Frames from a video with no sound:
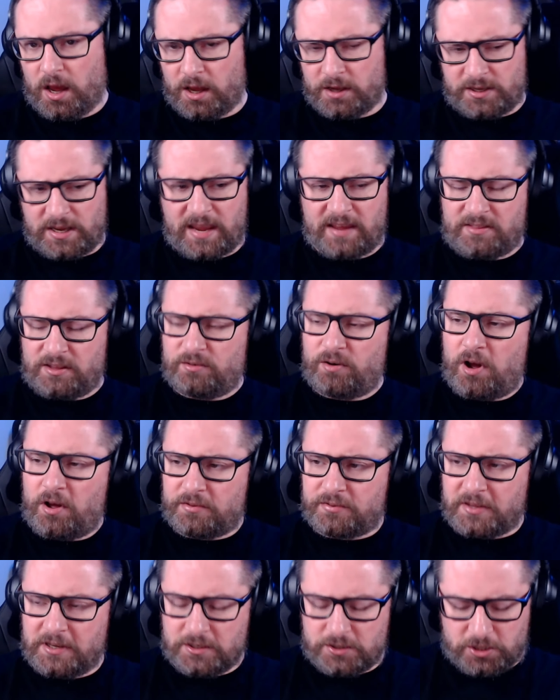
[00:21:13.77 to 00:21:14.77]
Yeah, there are
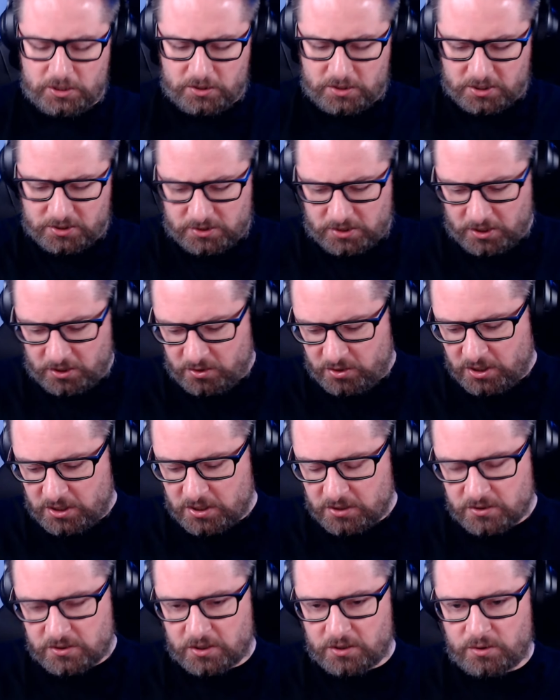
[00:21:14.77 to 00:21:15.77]
things you can do. You
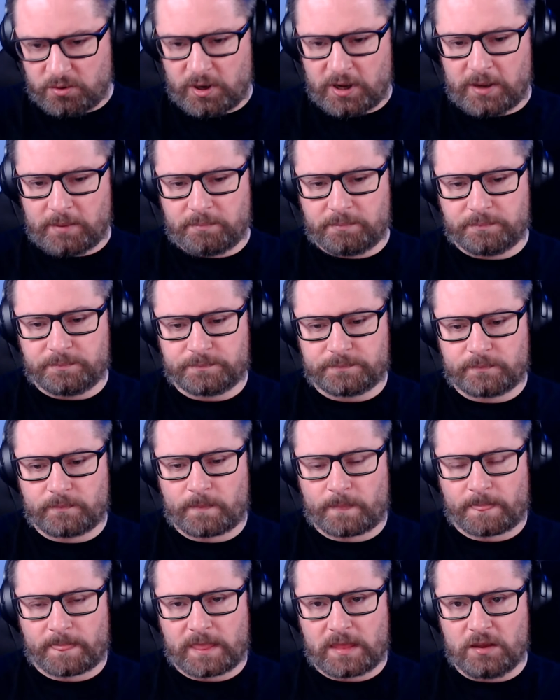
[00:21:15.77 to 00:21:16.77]
can do
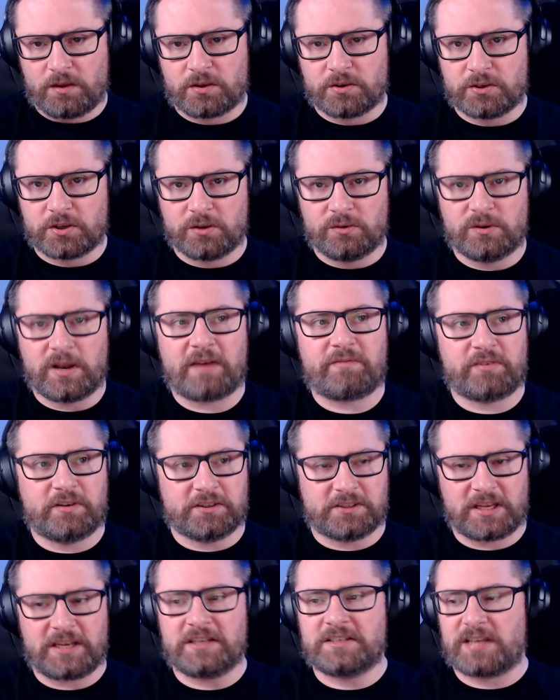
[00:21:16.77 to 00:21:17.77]
level of
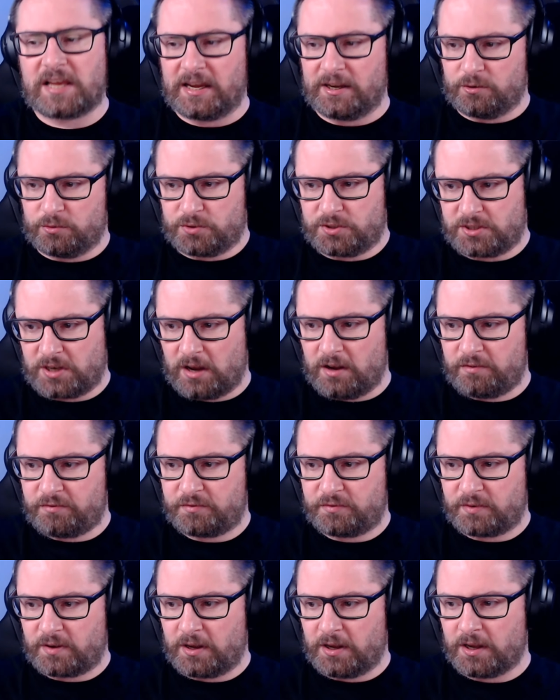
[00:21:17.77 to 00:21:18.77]
detail
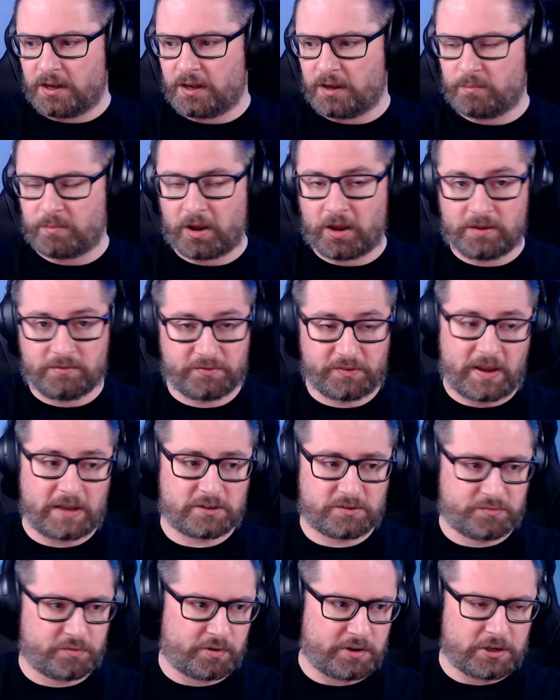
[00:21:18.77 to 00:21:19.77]
stuff. In fact,
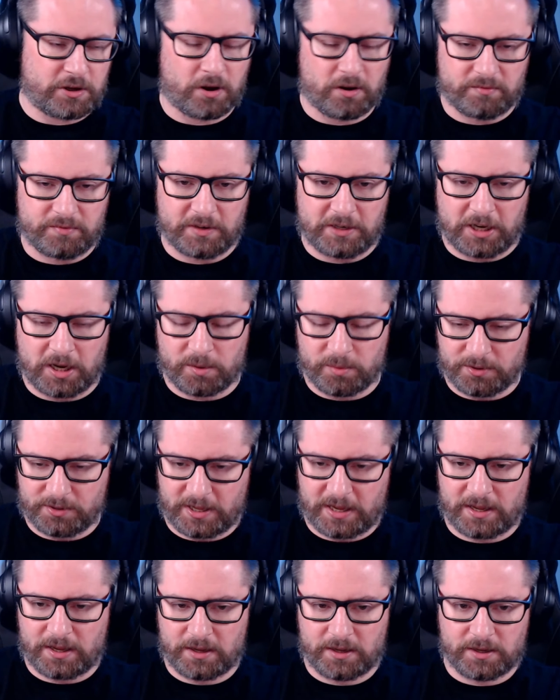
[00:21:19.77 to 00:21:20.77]
I've already got a video on
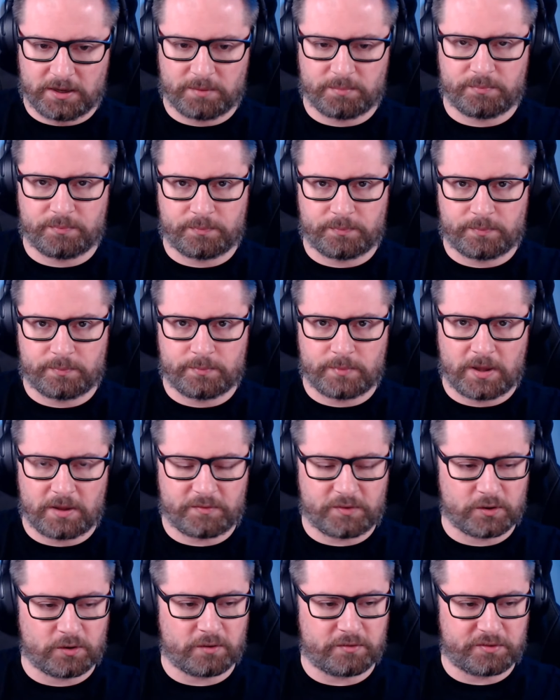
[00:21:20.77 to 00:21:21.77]
that. If
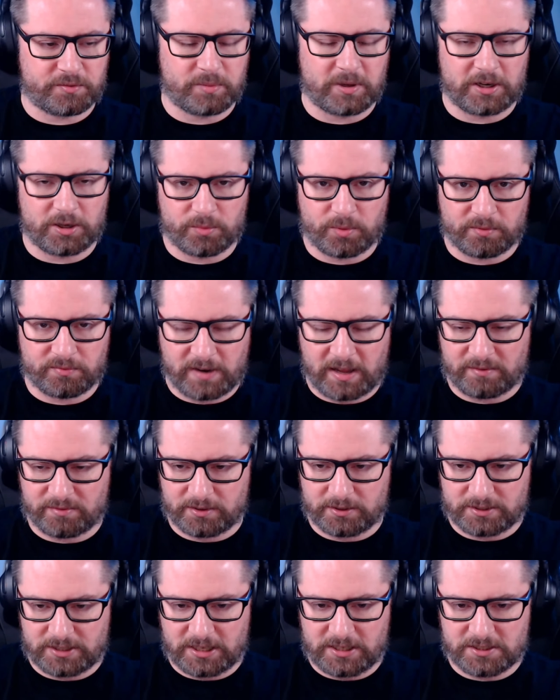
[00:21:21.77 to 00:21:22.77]
you're not familiar with level
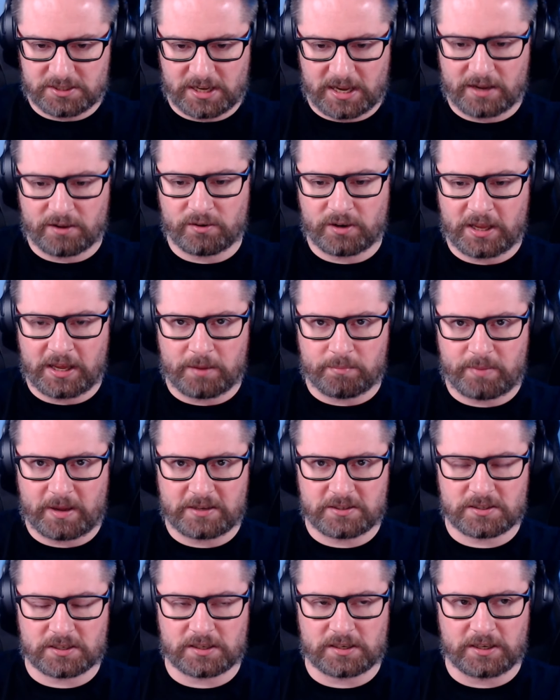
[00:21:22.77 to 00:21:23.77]
of detail, it
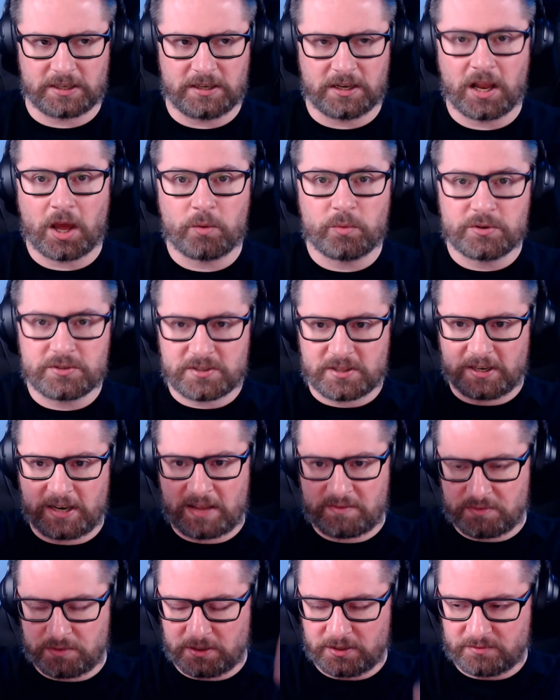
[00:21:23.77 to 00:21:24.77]
basically lowers the
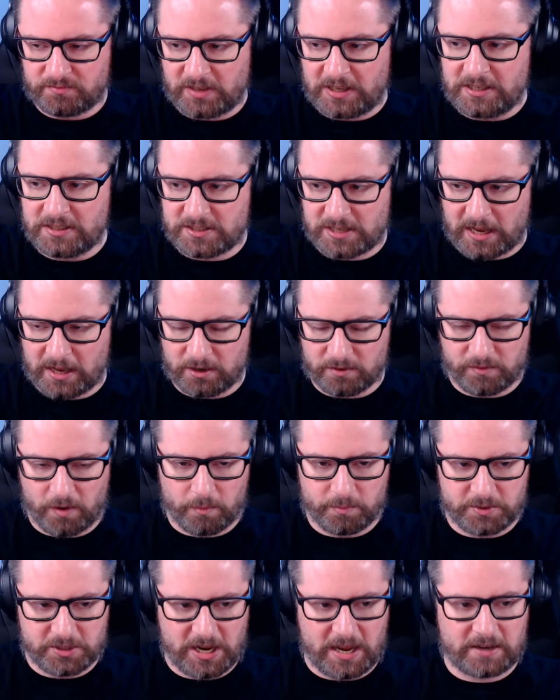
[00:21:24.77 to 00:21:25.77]
level of detail of
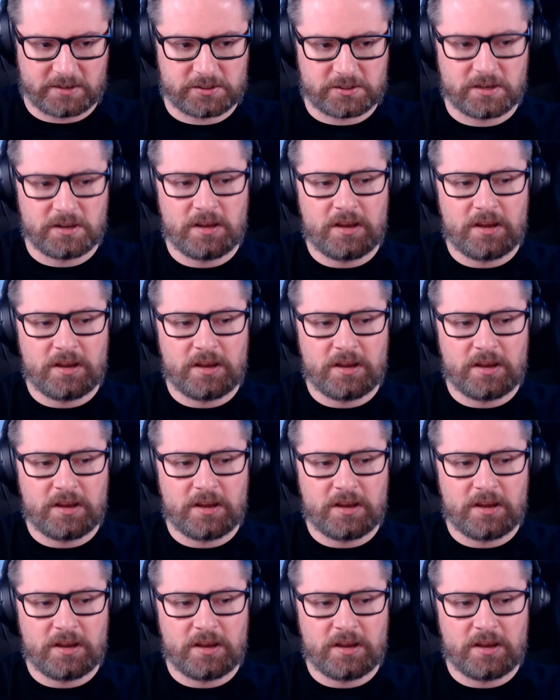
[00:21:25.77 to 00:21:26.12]
objects